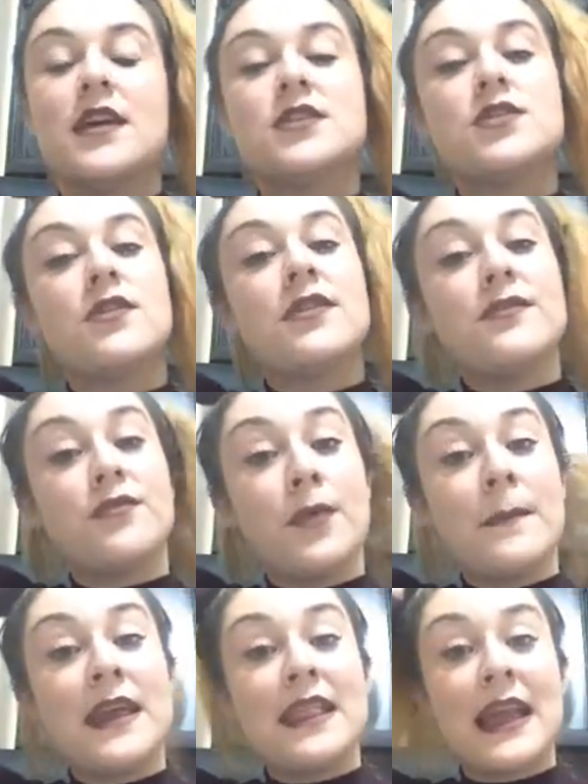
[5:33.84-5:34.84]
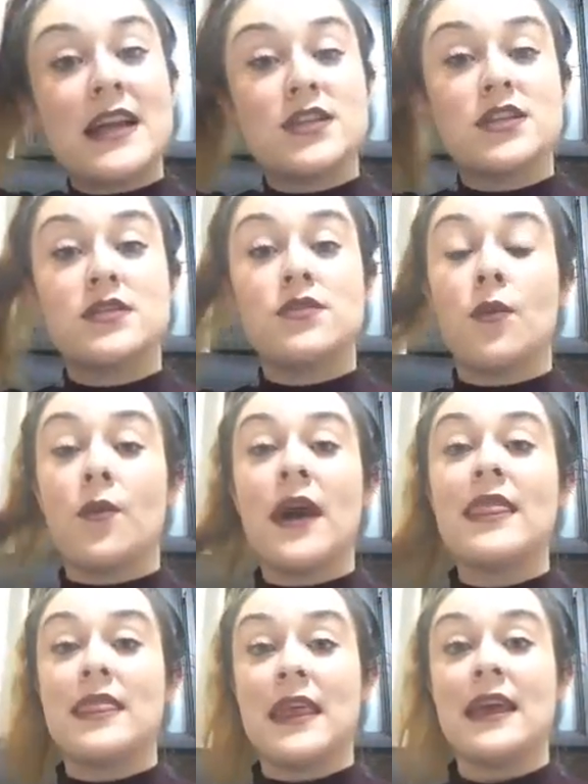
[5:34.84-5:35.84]
So for me, that's the
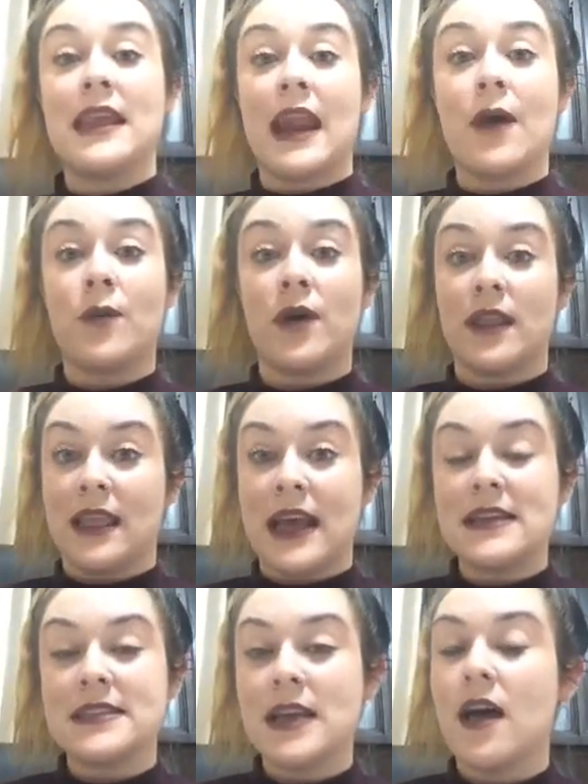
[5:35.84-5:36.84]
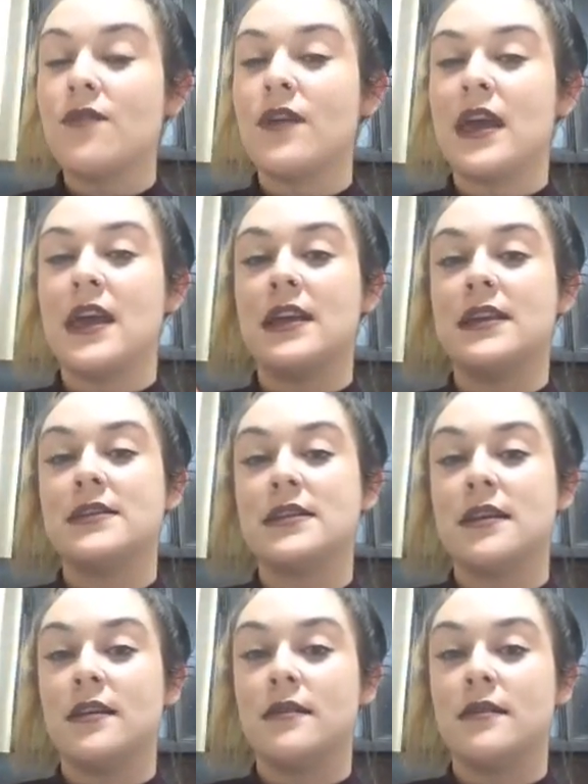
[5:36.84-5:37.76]
one thing that I want less of is